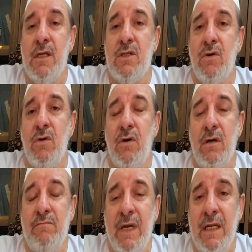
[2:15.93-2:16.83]

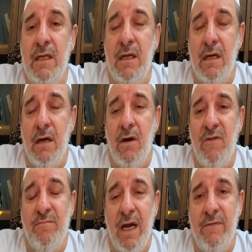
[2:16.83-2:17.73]
So many
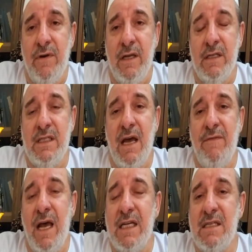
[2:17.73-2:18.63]
of my friends
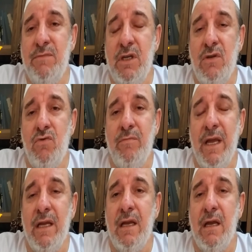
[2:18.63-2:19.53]
have asked me to
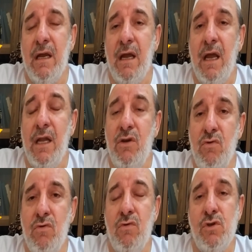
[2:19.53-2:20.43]
make a
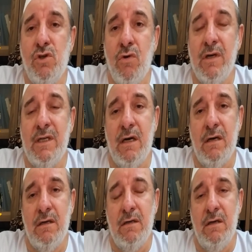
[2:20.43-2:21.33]
new
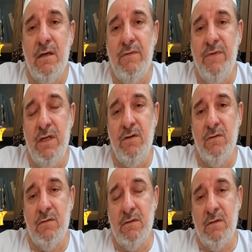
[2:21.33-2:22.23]
shorter
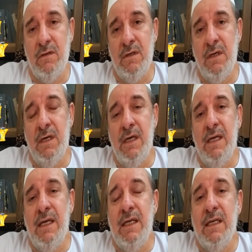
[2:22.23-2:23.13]
video
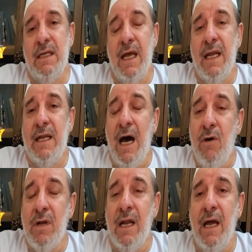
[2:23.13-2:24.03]
that
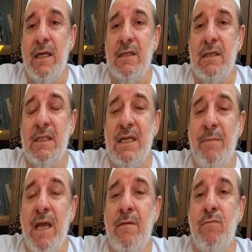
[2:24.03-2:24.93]
outline the
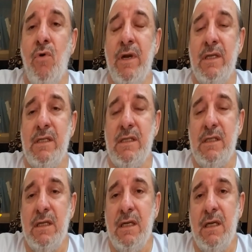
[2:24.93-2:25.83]
main
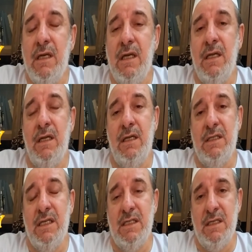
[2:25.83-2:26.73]
points in
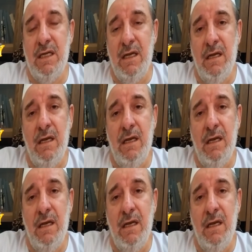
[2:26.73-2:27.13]
this